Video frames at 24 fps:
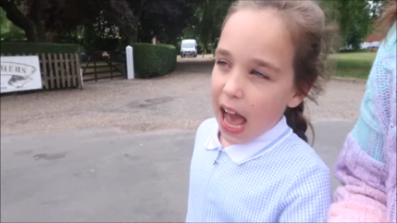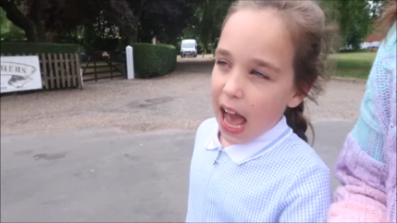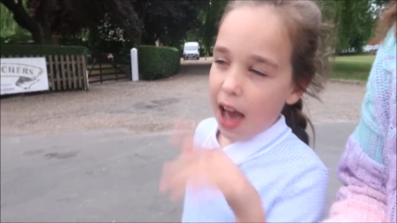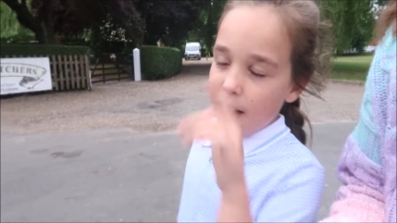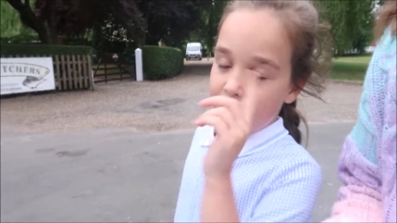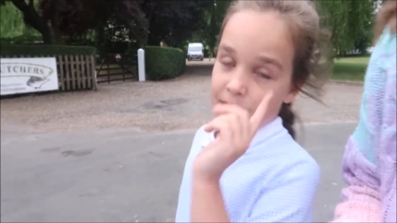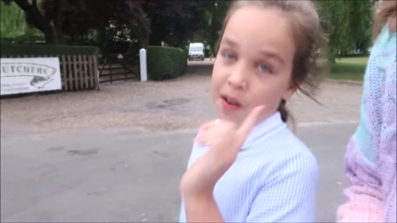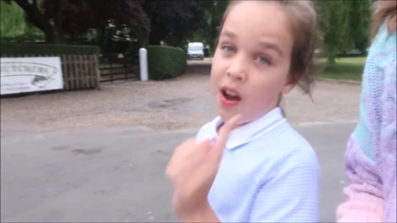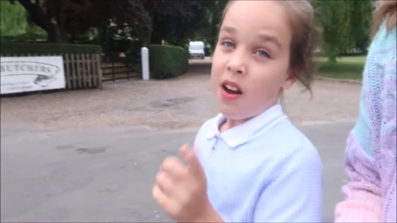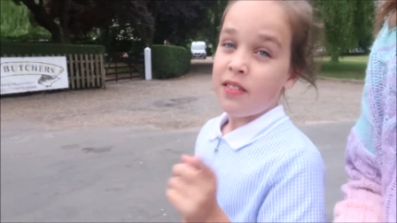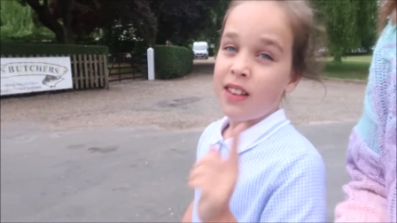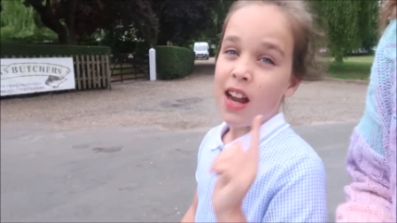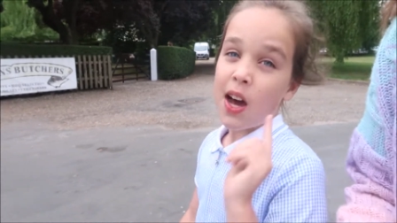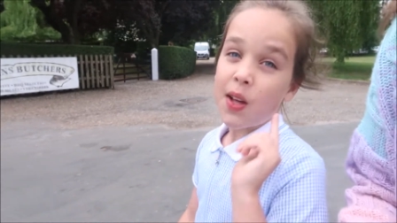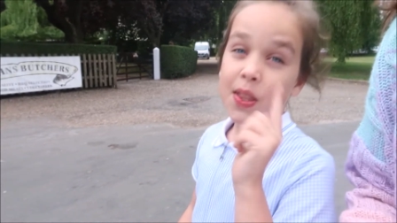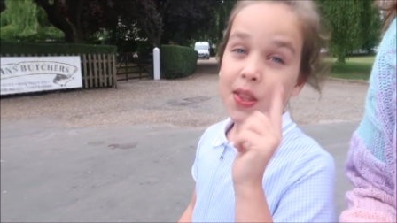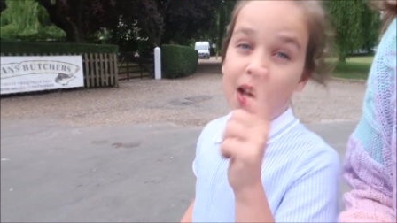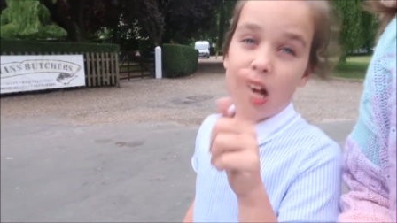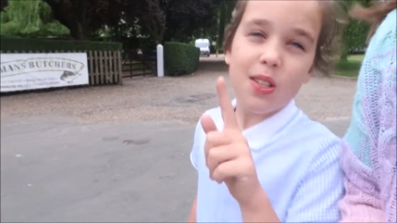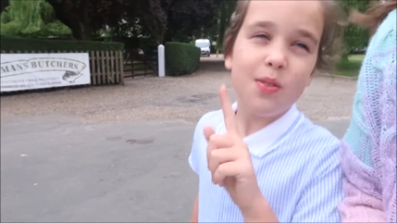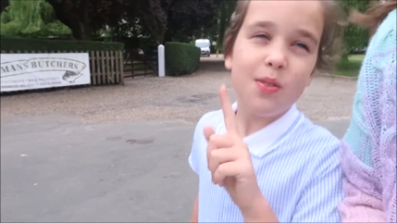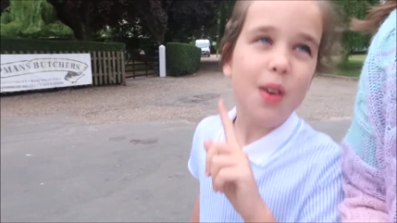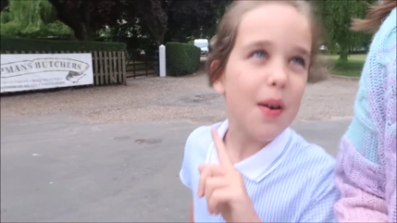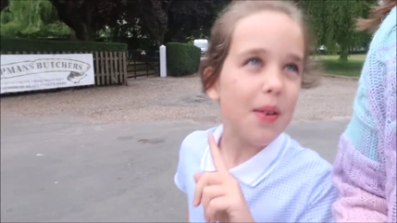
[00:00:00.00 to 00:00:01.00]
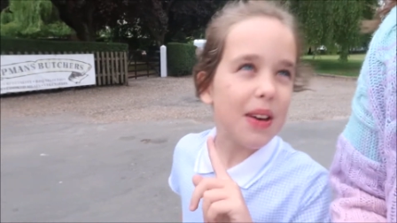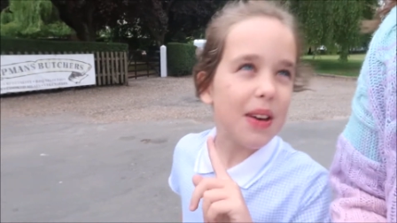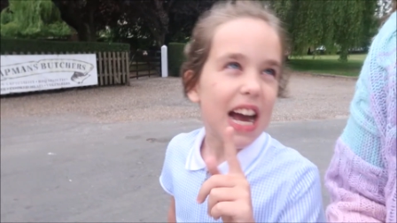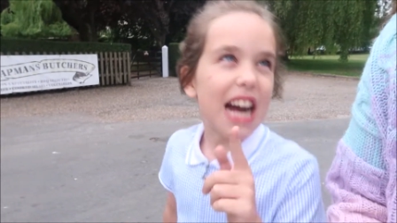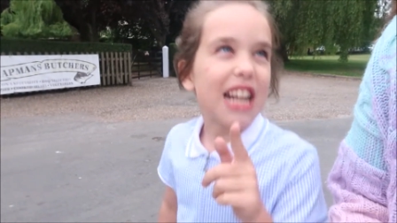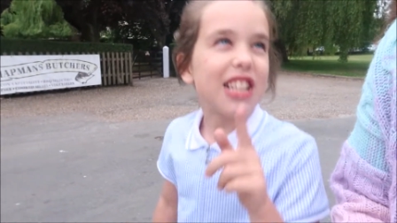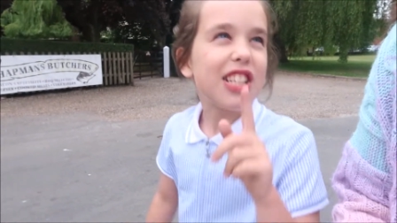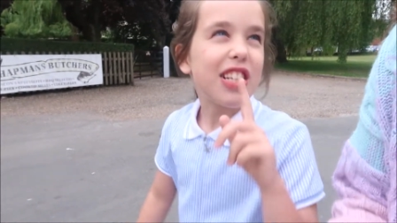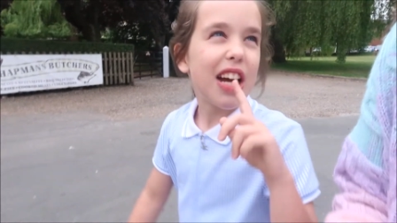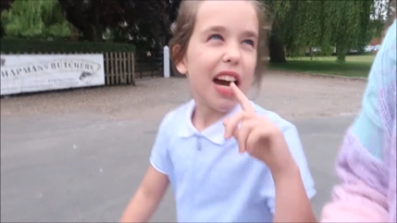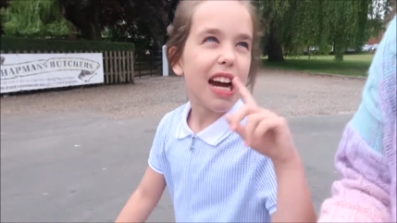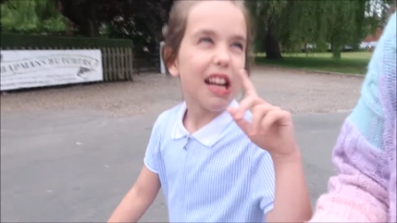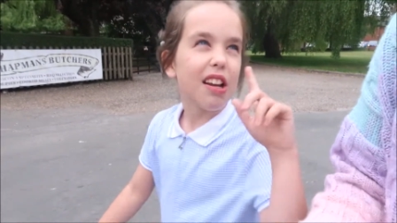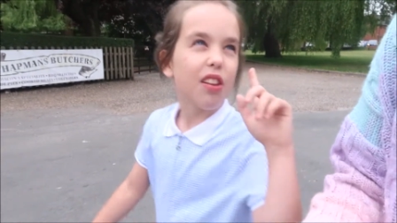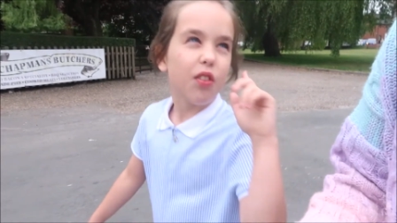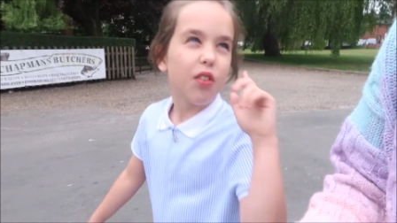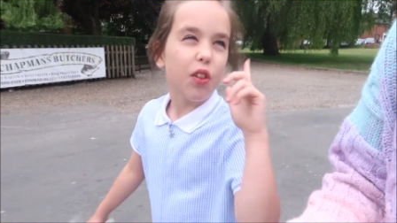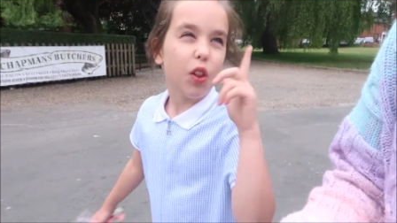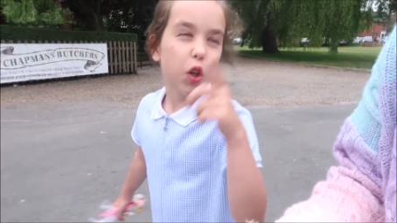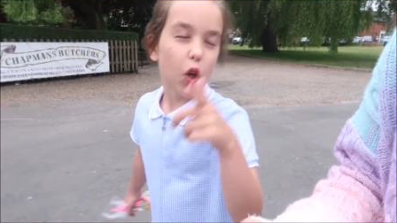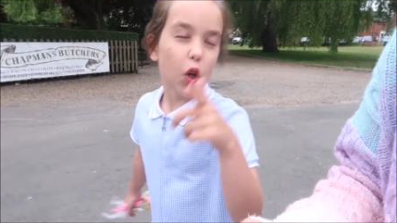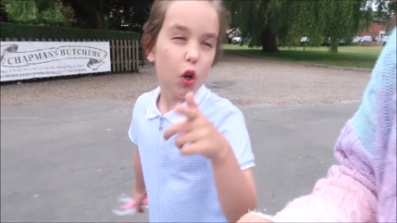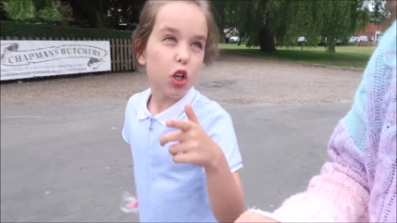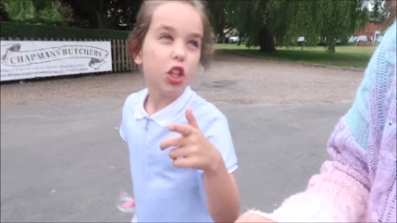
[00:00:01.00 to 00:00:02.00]
I found out that's where we actually had
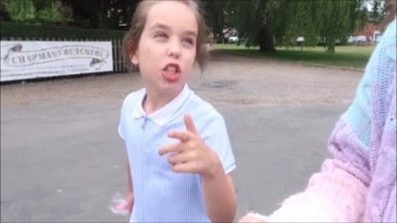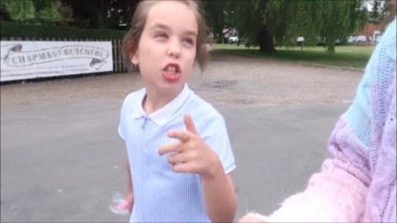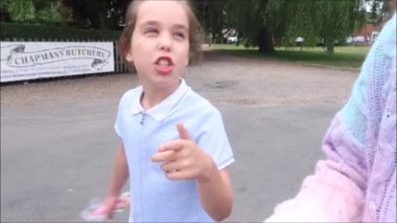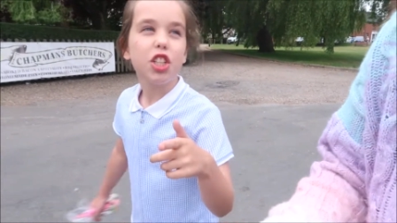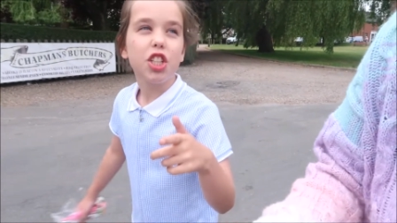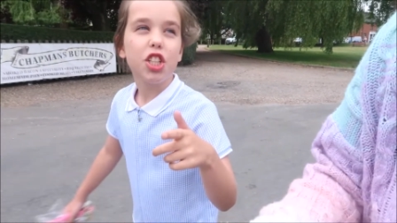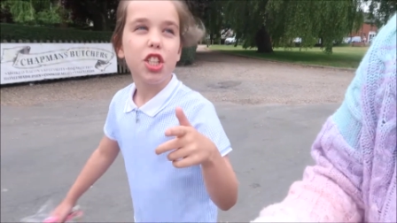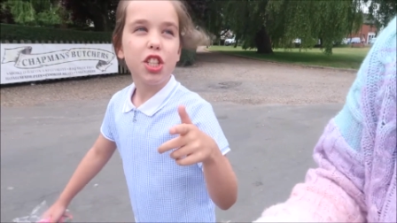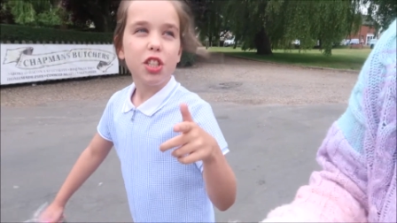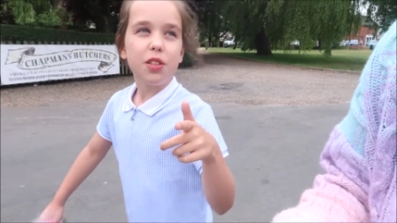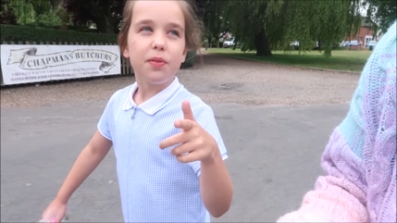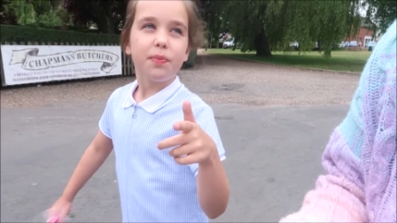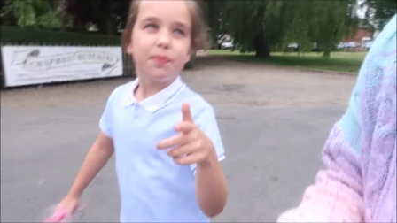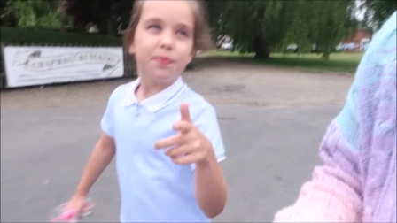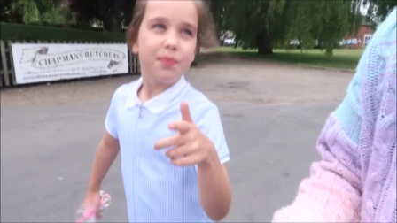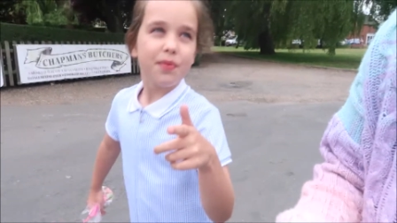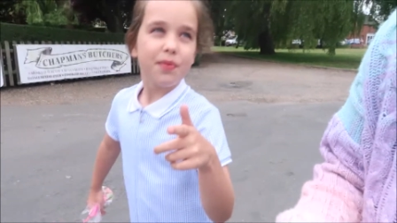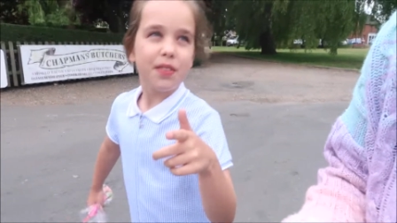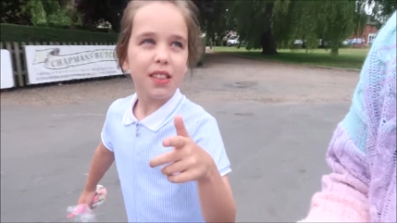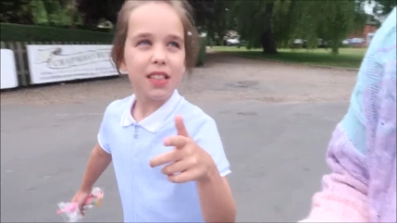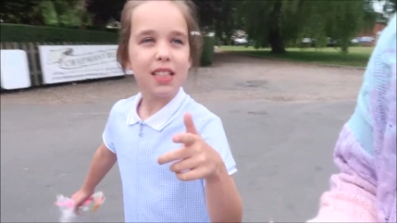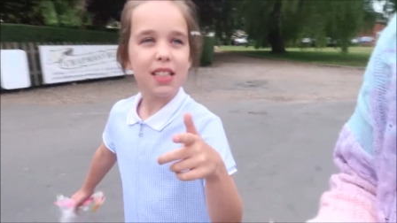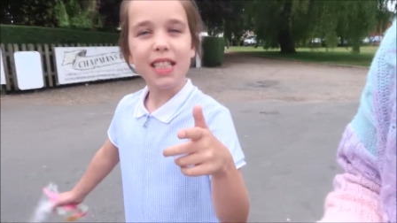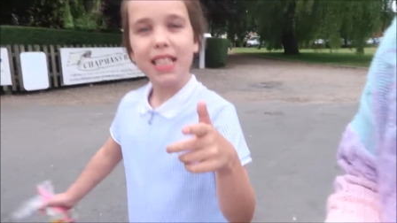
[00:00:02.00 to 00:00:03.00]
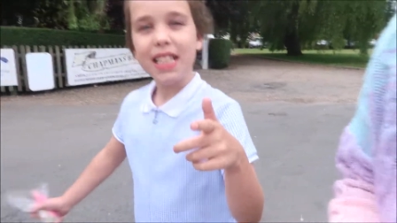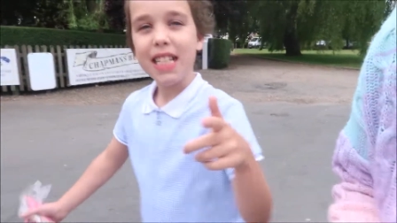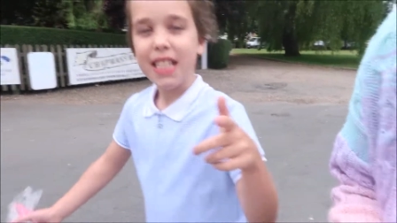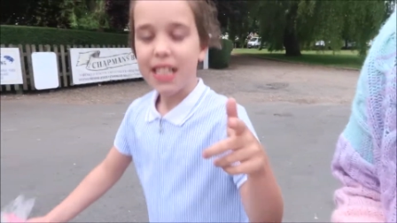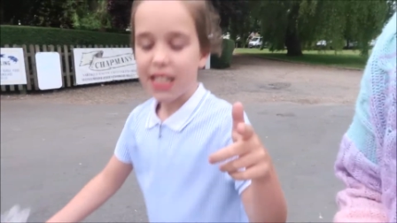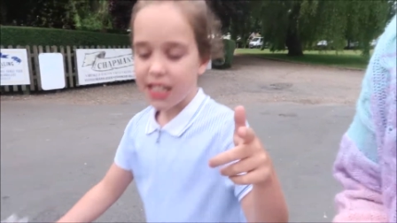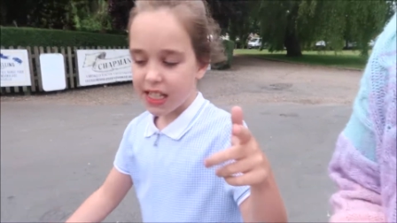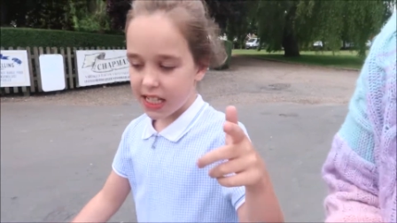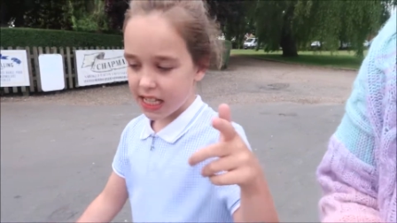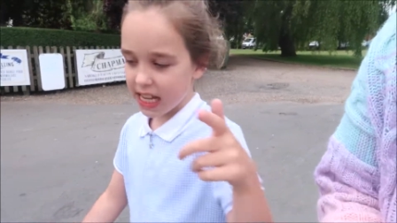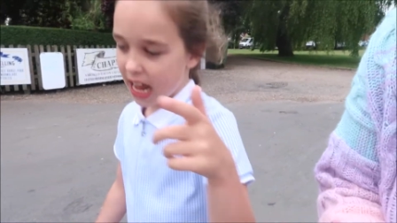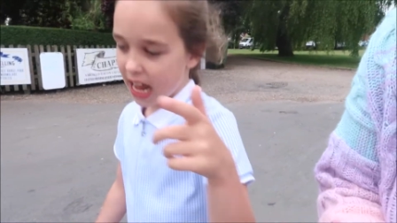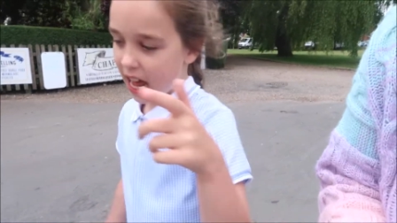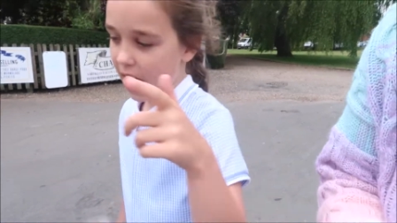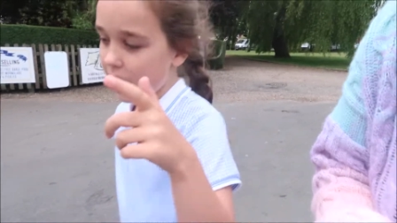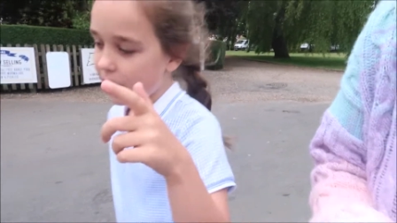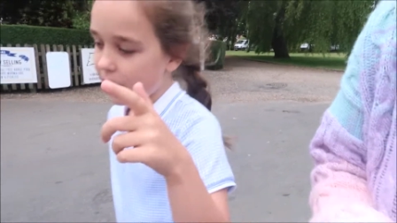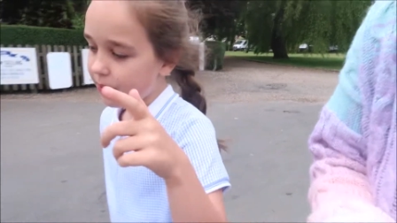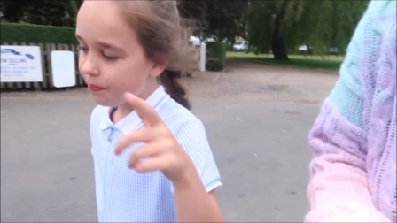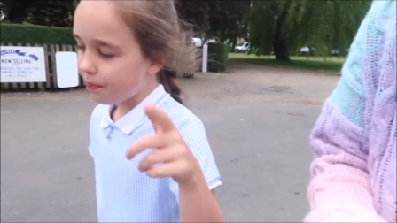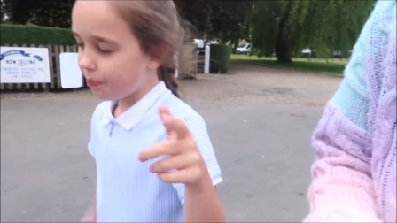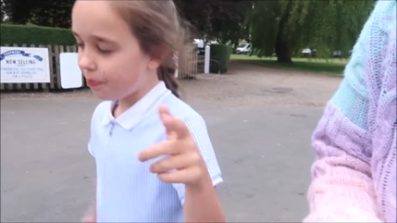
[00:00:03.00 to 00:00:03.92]
lunch. Oh, is it? Yeah.